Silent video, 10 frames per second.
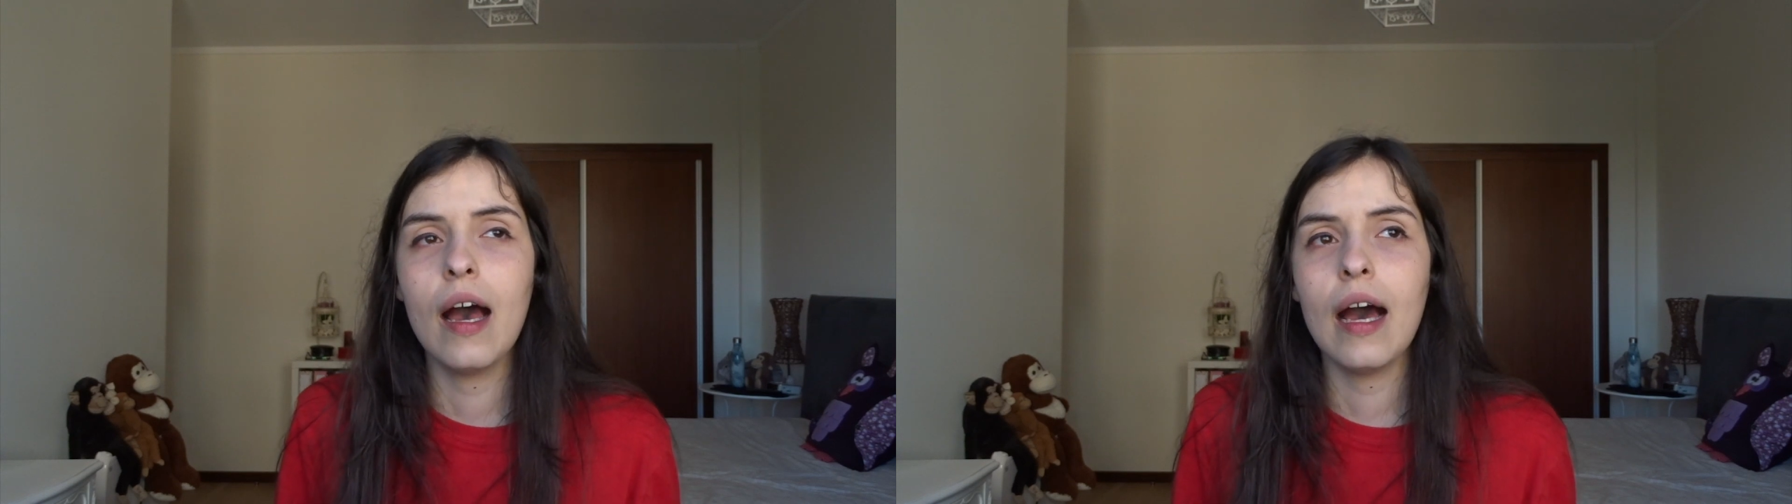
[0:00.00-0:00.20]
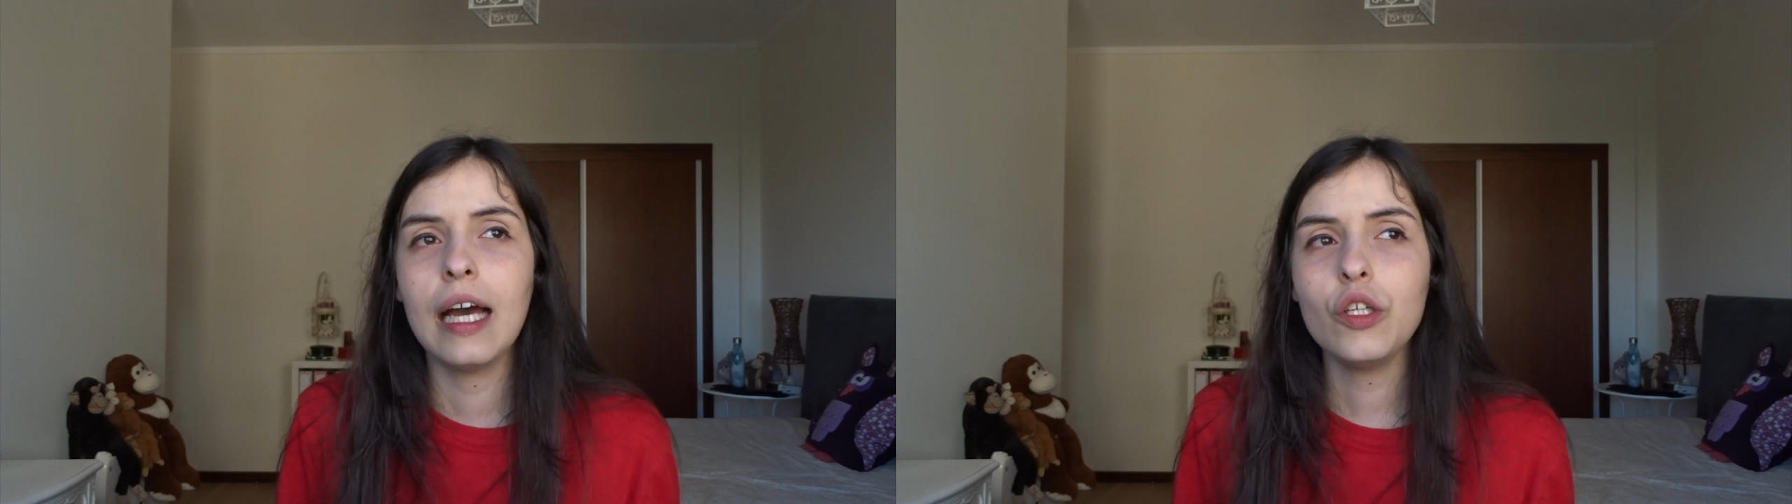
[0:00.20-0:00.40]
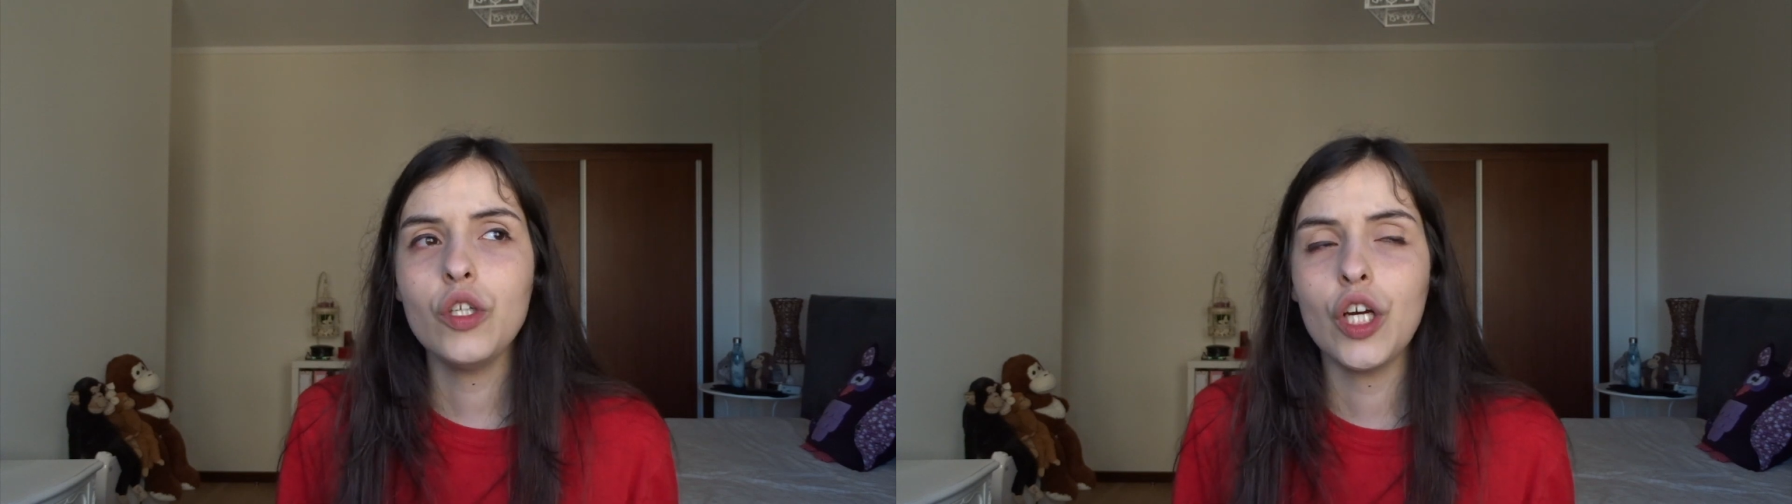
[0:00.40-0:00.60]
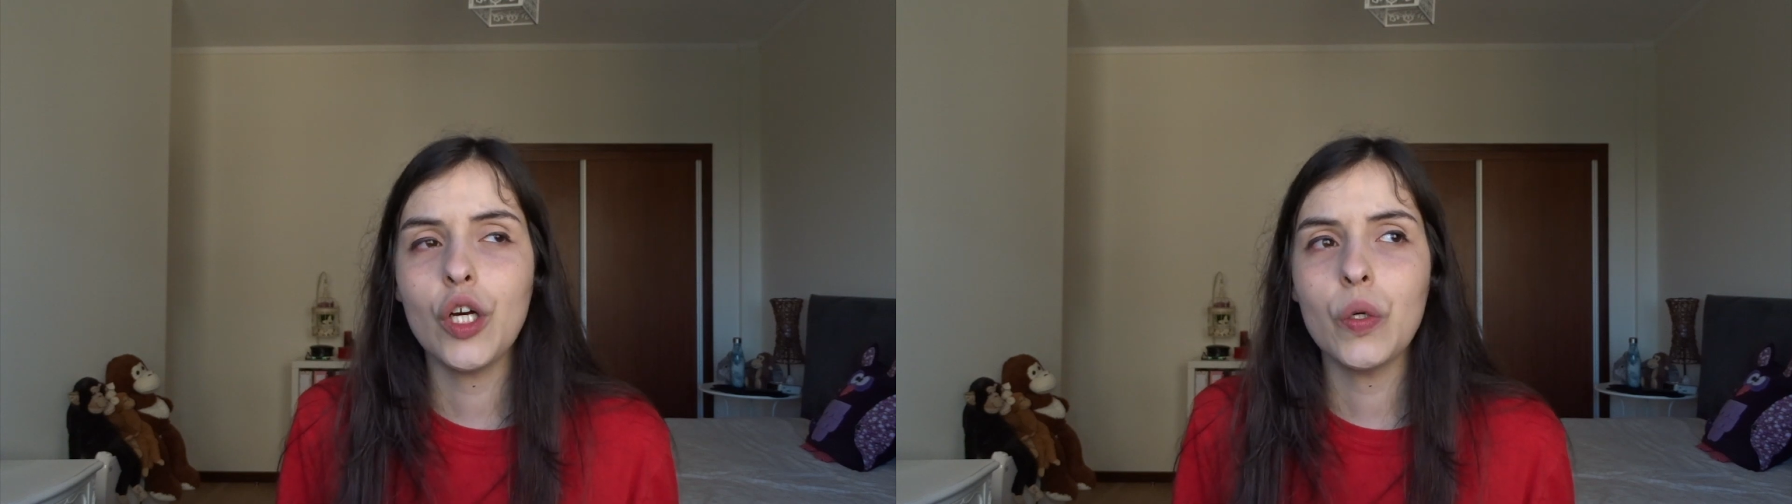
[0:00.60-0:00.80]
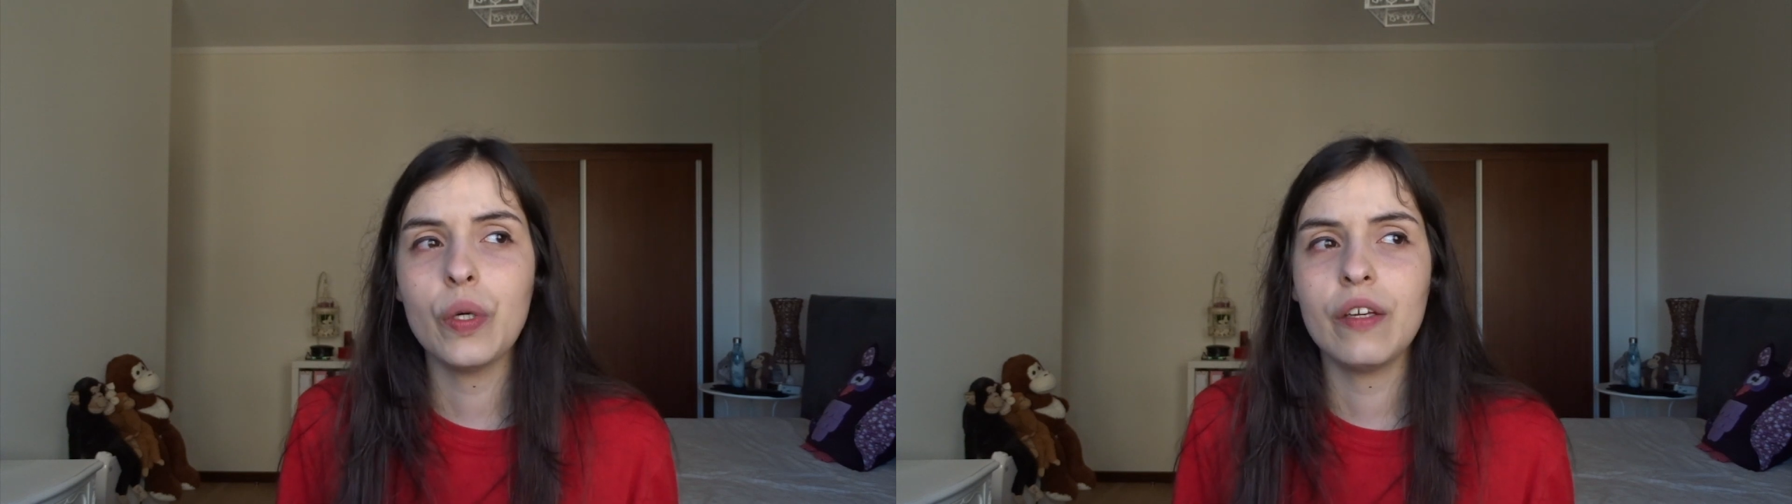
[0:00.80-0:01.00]
I don't
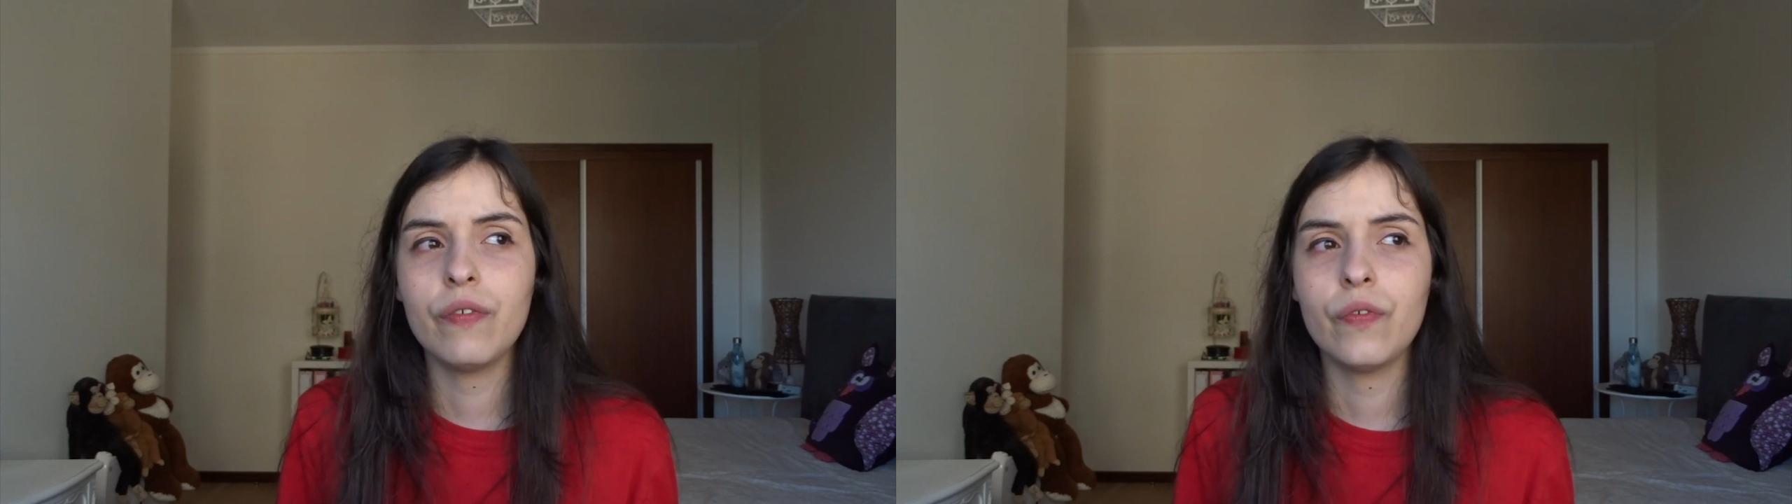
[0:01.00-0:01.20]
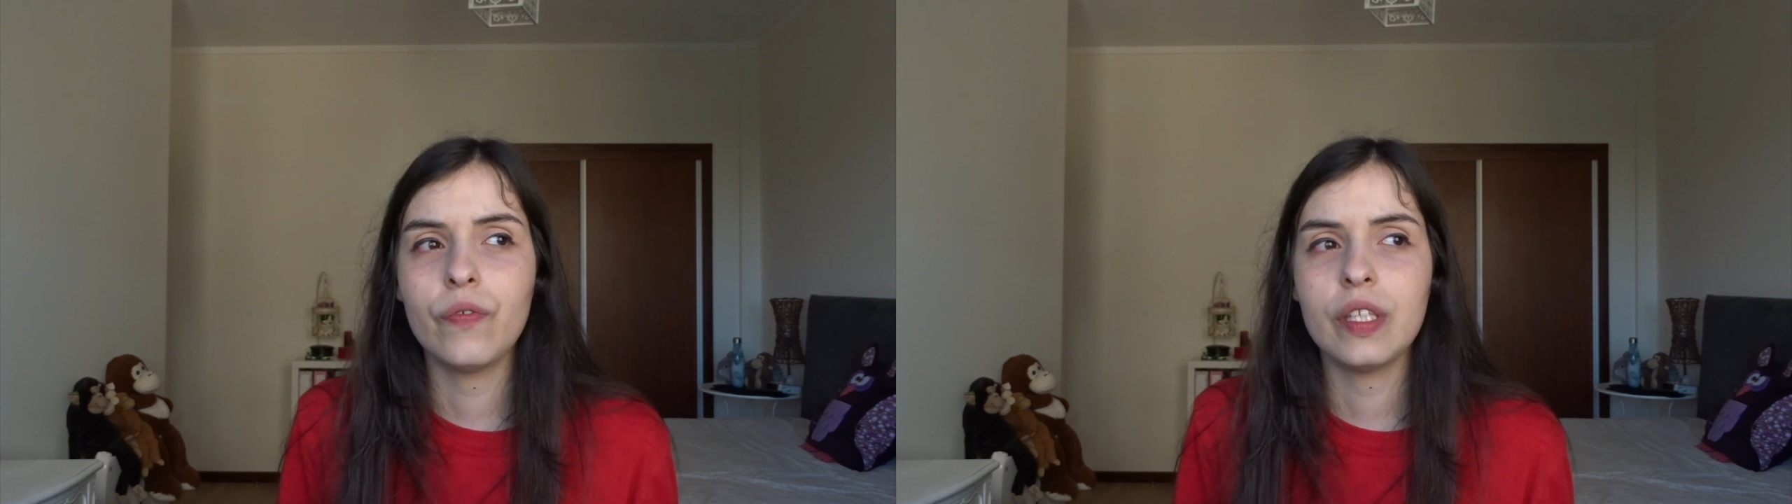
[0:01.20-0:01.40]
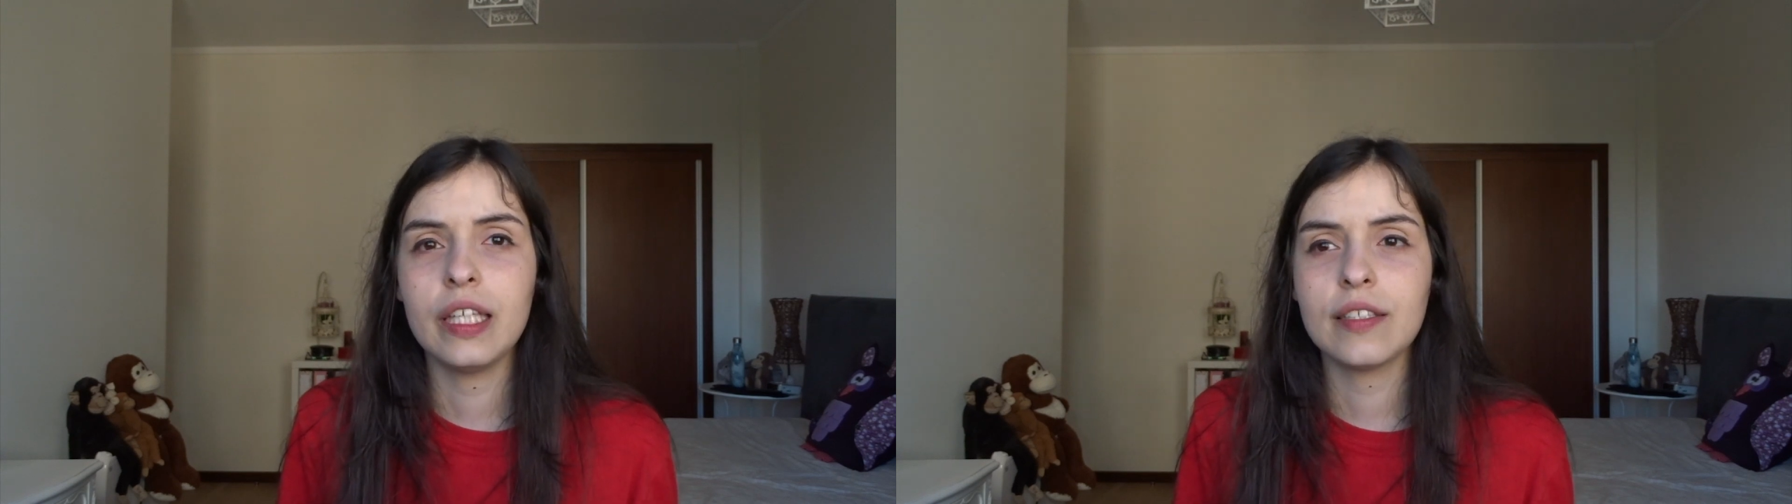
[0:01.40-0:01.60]
know if these